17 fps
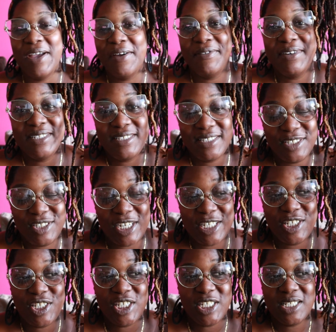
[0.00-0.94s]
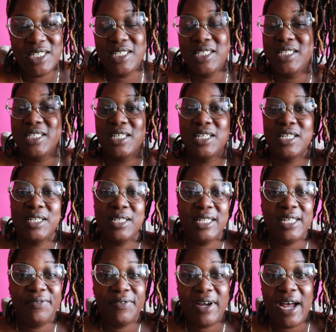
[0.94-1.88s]
you have any suggestions,
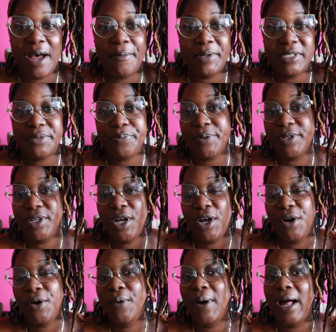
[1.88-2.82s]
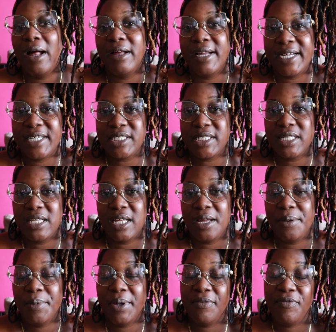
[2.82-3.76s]
leave a comment below. I'll answer them.